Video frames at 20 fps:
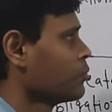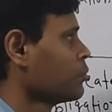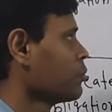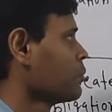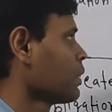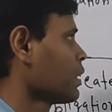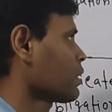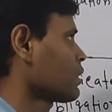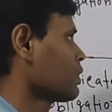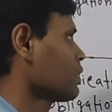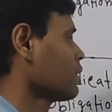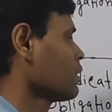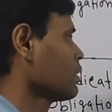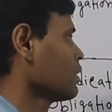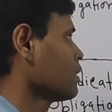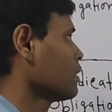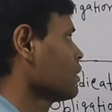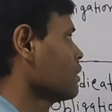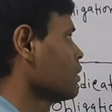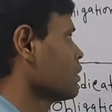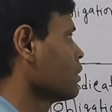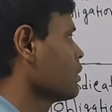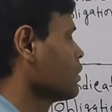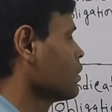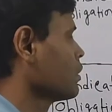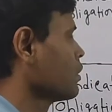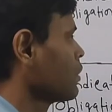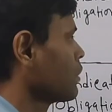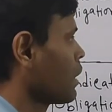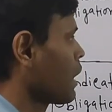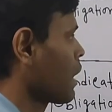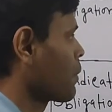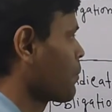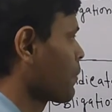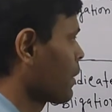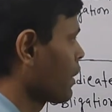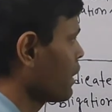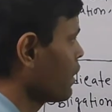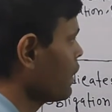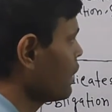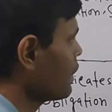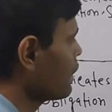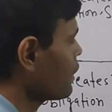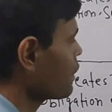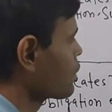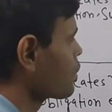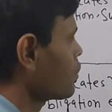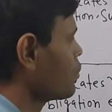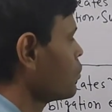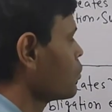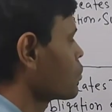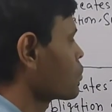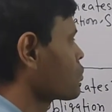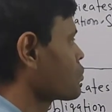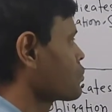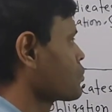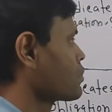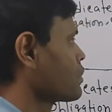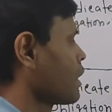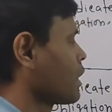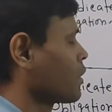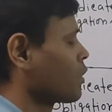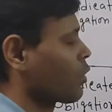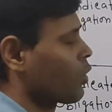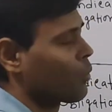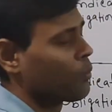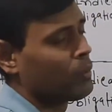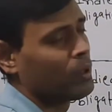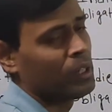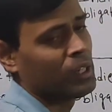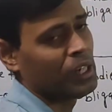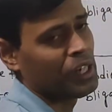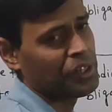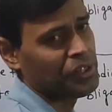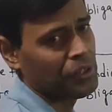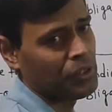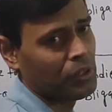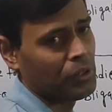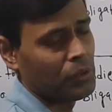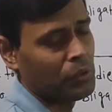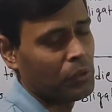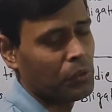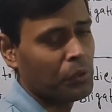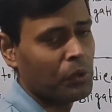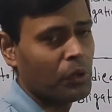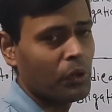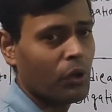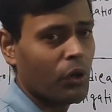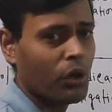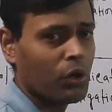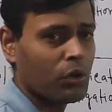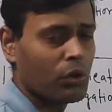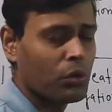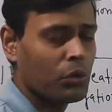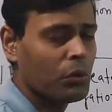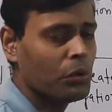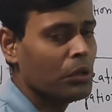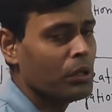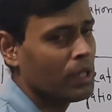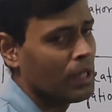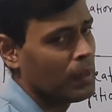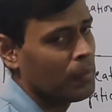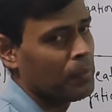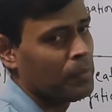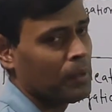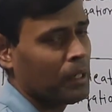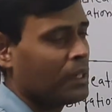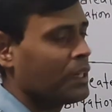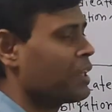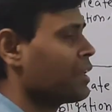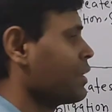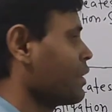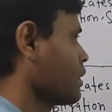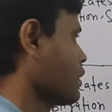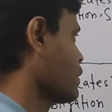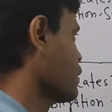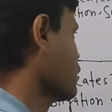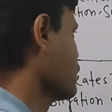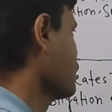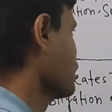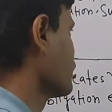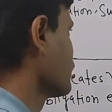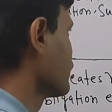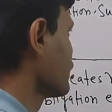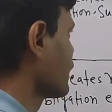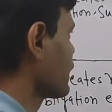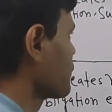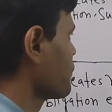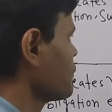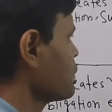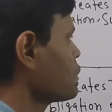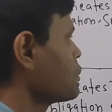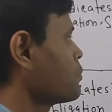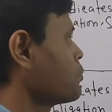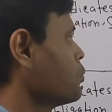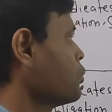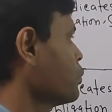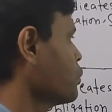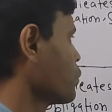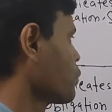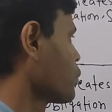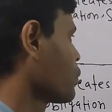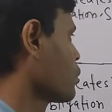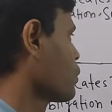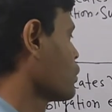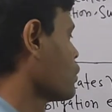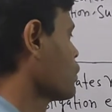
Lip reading: But apparently it looks an obligation. We ought to help the needy. That means poor.